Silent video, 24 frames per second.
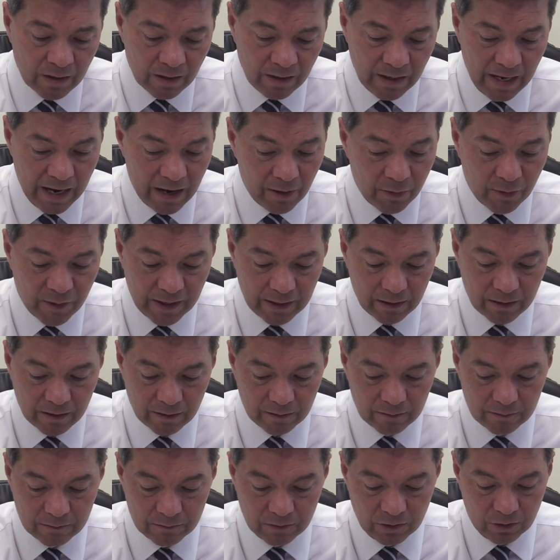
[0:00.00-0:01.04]
Yeah, I think,
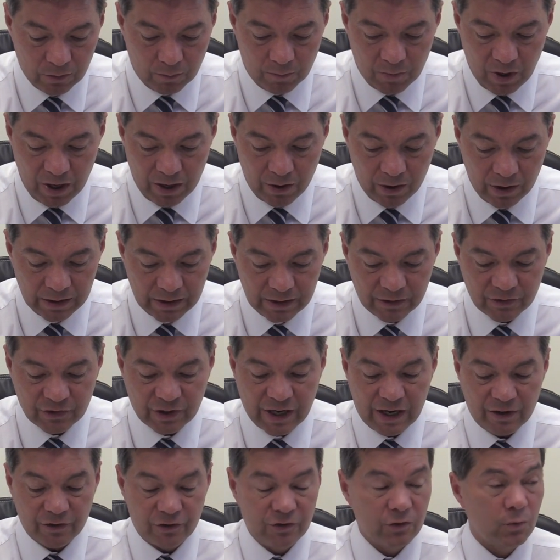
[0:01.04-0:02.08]
look, my early
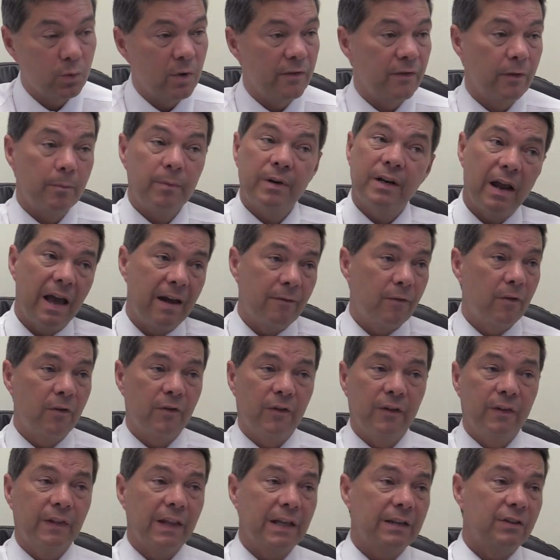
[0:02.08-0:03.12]
discussions with them and
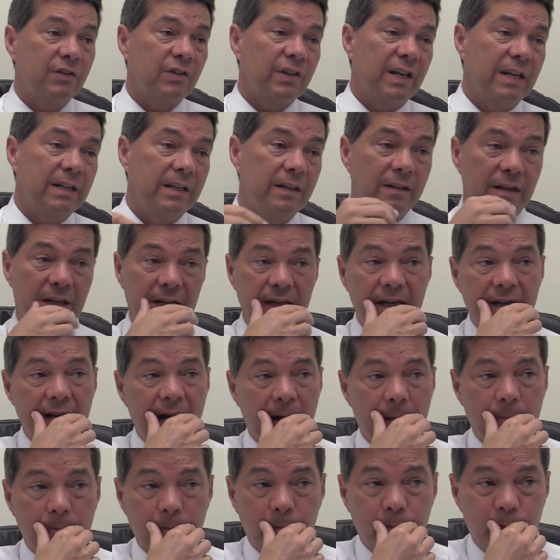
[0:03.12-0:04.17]
everything they said in the
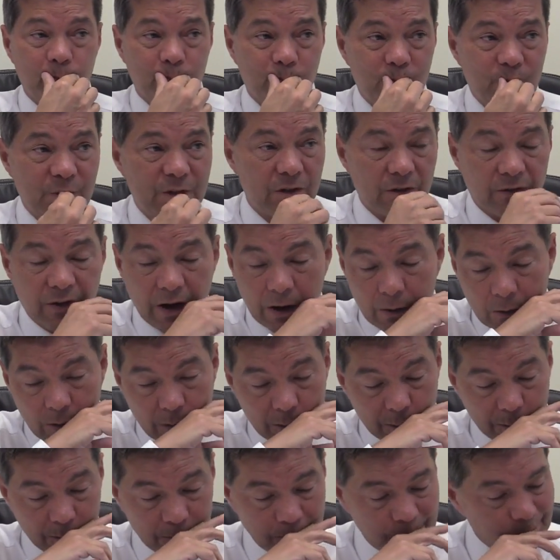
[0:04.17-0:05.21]
lead-up to the
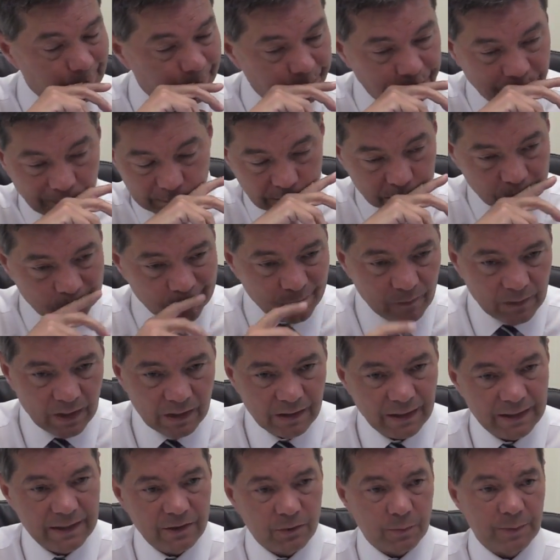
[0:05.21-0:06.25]
vote
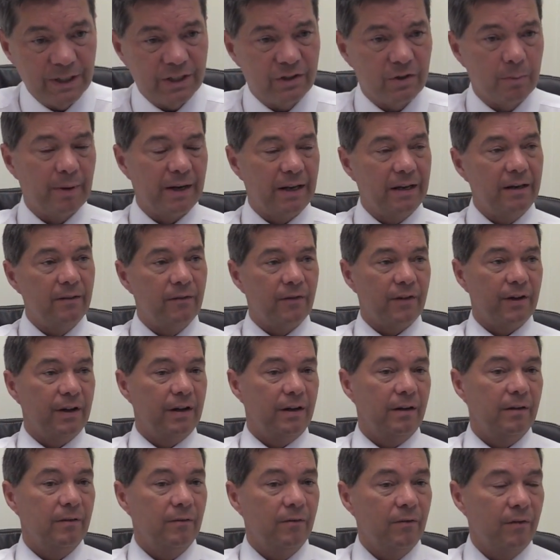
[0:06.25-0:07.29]
leads me to believe
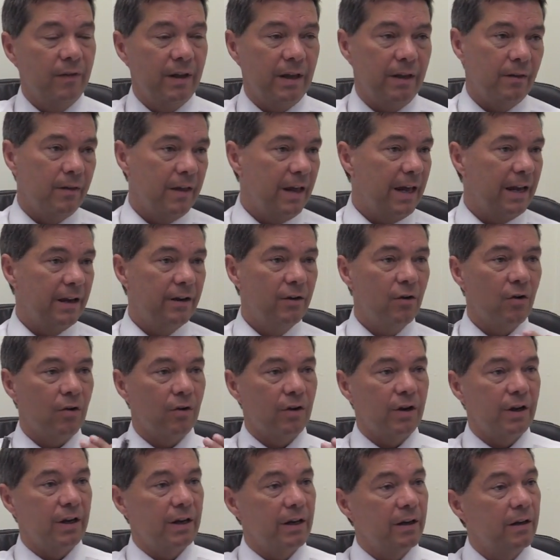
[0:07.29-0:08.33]
that they're not
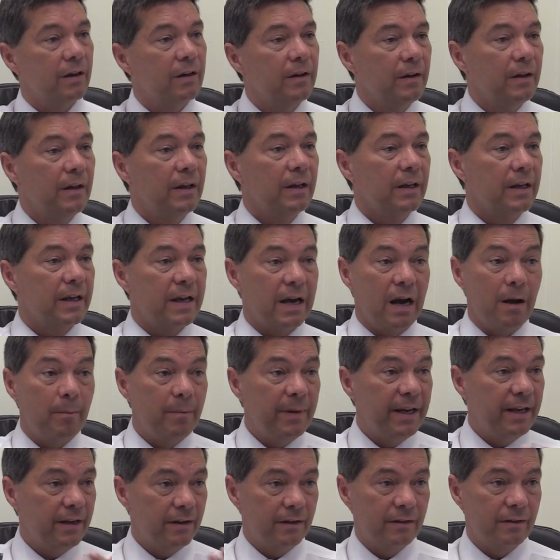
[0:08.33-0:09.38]
going to come
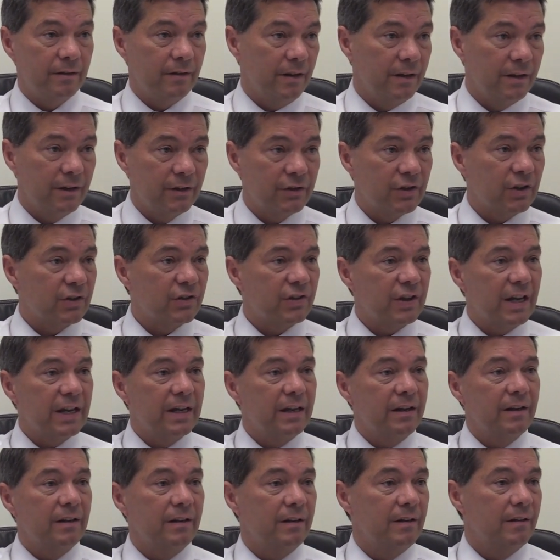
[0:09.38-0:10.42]
in and, as I
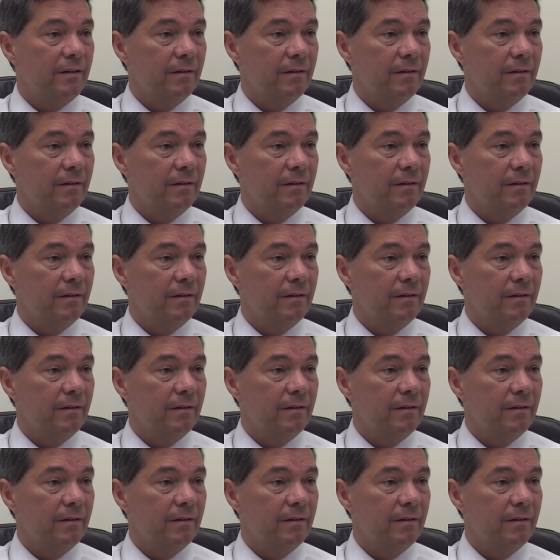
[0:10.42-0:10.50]
say,